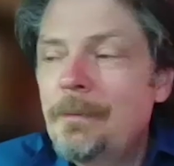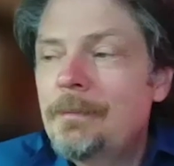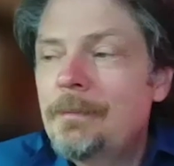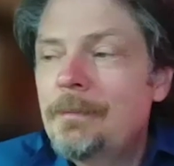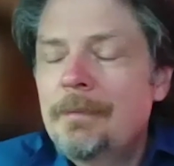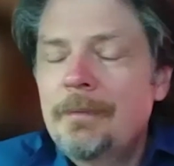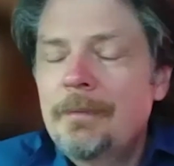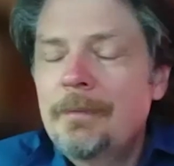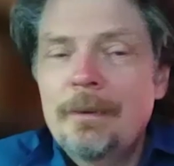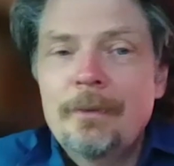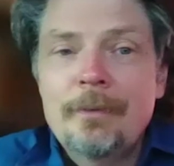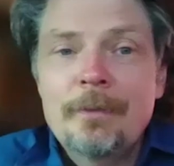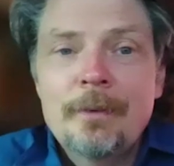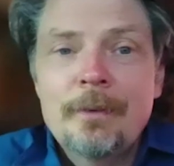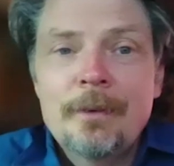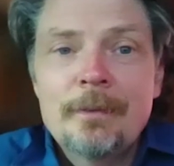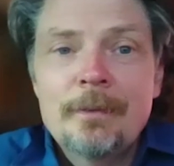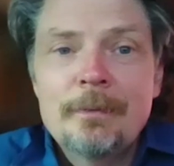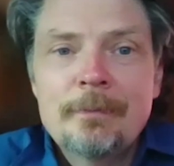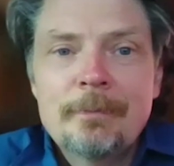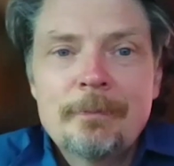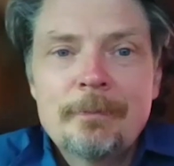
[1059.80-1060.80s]
and I'm like,
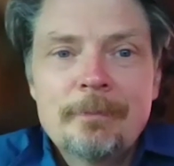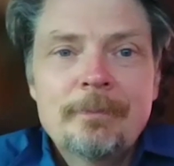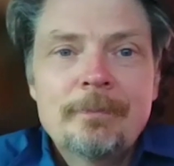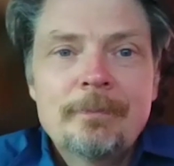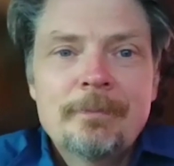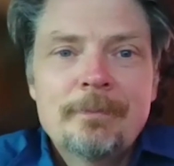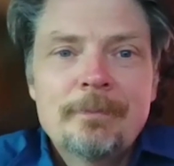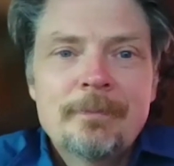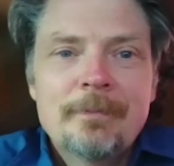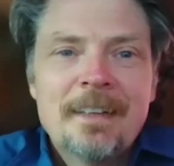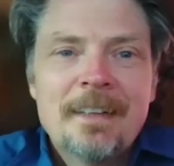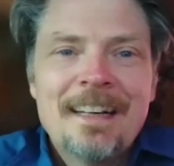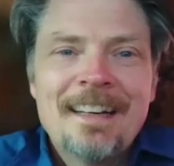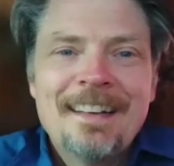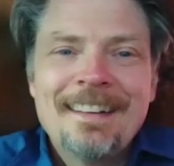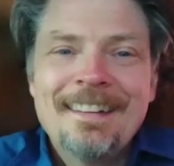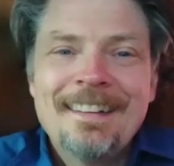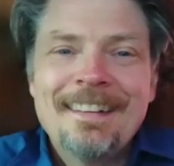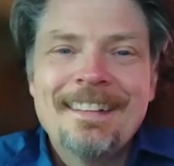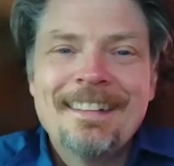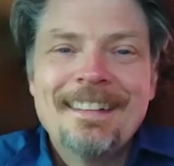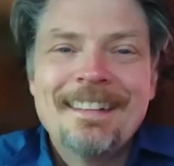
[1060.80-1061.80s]
oh, oh
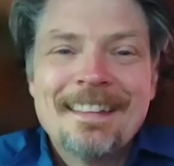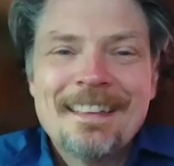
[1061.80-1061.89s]
man,